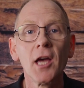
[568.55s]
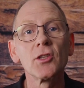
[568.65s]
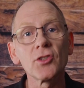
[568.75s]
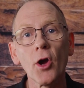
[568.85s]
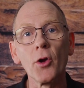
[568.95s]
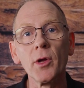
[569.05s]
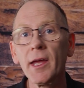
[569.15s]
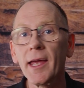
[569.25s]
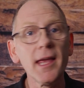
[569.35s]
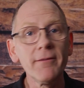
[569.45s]
So
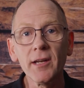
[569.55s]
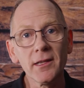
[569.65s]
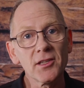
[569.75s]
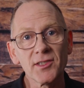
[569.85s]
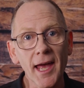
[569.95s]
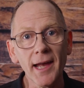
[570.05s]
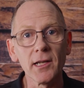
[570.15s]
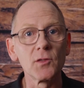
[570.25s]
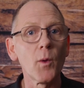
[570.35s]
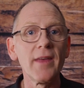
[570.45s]
even in the
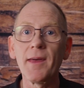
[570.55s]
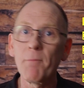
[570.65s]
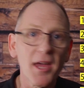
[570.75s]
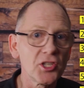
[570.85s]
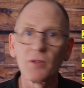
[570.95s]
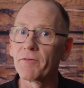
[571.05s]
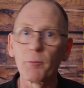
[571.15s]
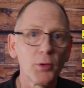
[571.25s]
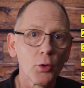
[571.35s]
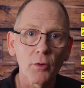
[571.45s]
standards where they're measured for
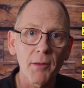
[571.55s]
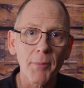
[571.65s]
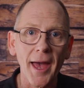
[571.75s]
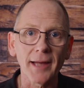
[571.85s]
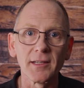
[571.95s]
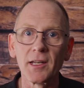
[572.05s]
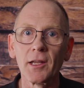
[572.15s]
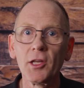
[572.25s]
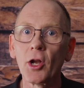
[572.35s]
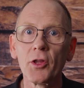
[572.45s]
pure impact, and
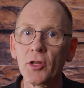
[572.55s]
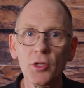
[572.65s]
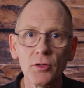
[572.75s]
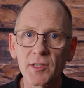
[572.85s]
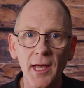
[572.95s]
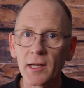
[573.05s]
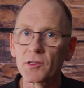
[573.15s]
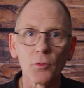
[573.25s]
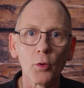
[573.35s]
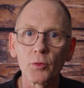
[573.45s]
the new standards
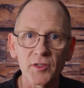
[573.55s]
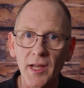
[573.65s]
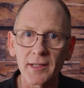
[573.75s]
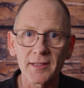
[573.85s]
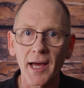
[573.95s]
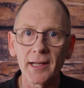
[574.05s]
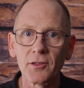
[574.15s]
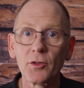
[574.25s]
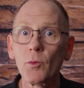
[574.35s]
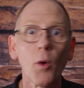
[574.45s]
are all starting
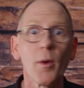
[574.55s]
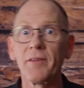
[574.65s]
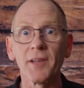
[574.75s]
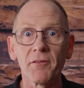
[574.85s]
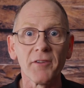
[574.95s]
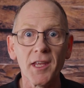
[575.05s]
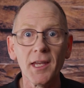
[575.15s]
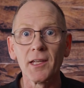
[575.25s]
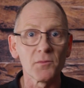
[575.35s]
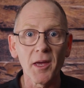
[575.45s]
to do what we've done for
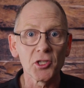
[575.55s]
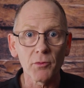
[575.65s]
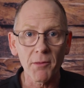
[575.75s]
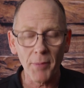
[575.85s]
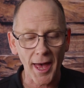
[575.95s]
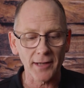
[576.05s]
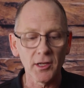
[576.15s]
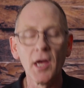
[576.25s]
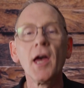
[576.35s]
years, measure impact.